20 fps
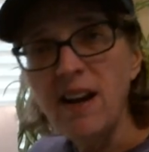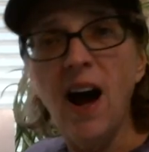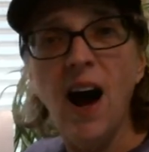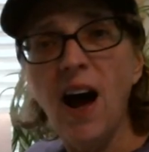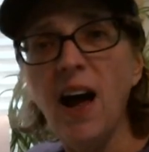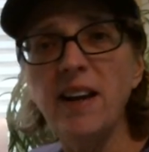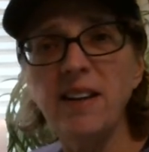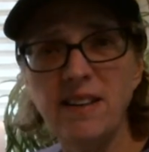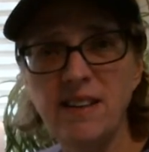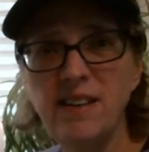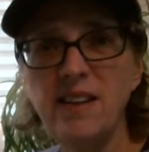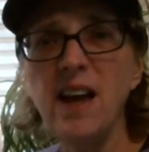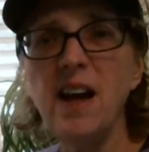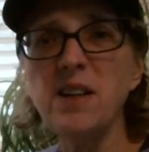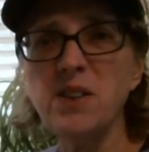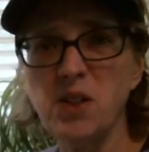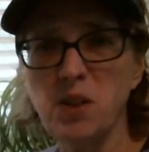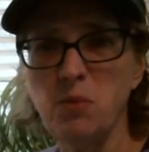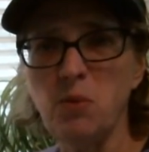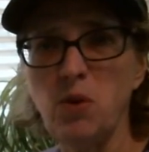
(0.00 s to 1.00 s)
not
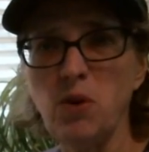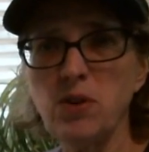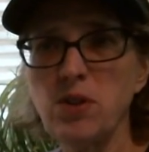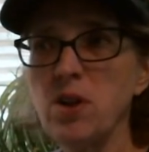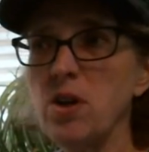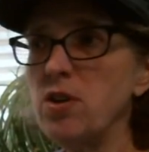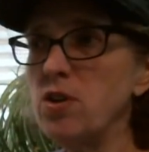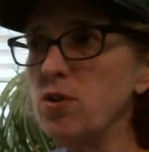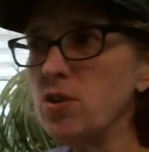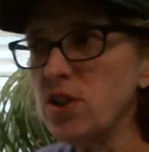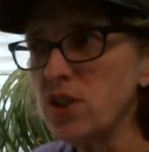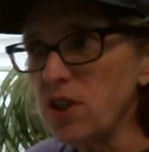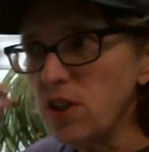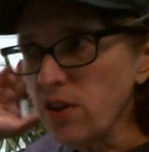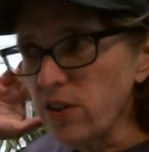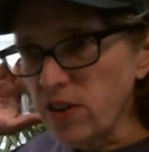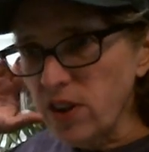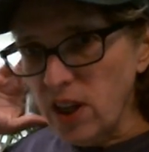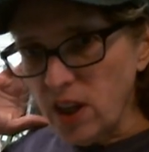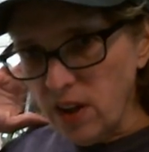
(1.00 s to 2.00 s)
decimals. You
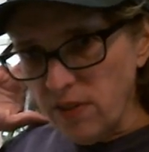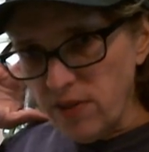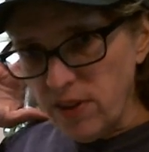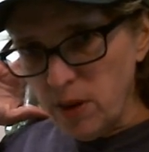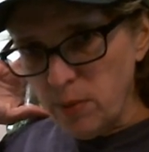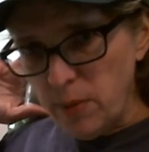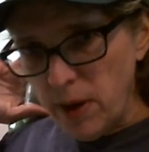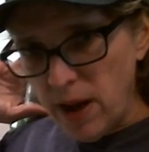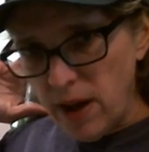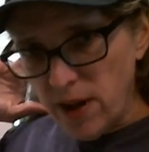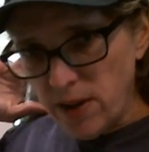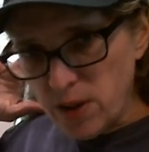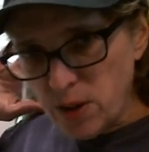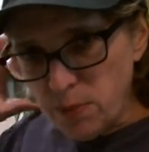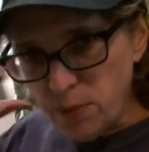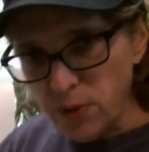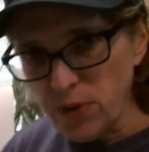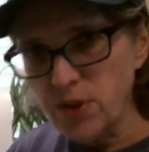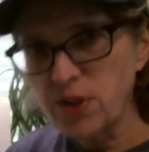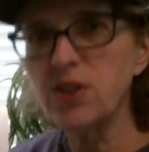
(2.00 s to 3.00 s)
still think of them as
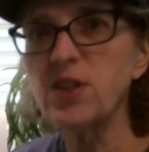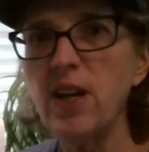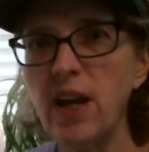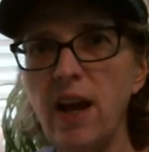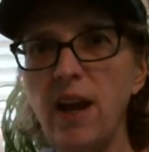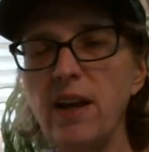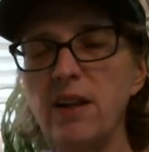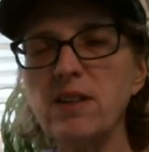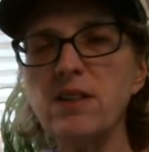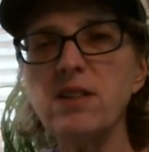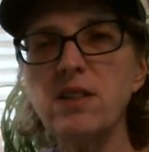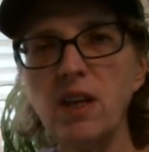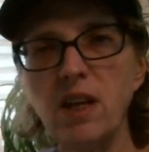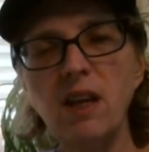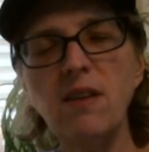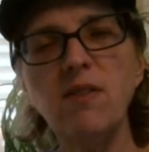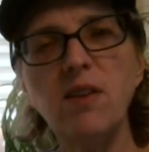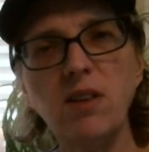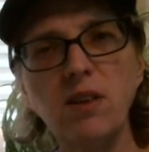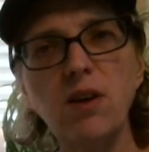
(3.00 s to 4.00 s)
percents,
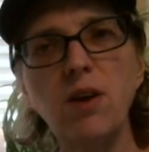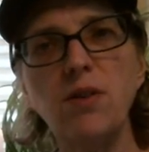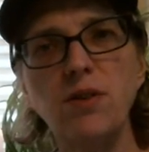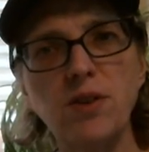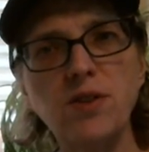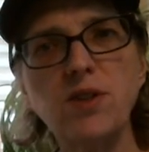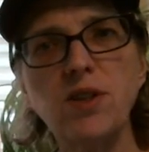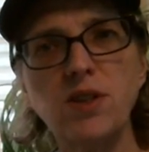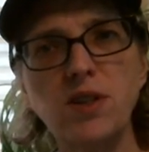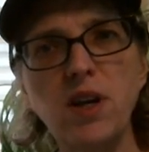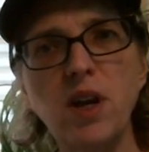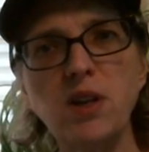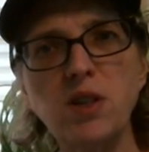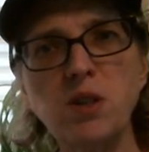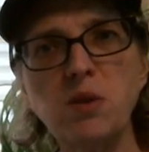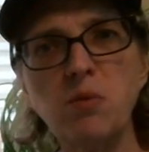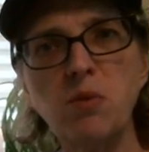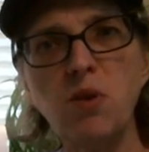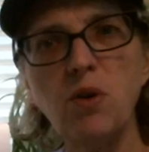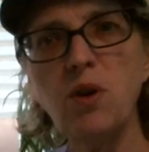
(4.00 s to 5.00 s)
even though there's a
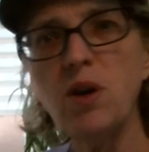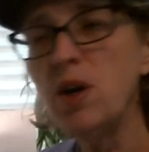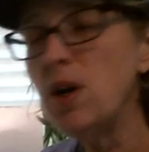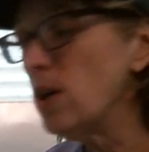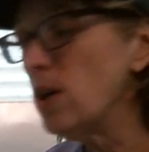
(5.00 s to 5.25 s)
decimal.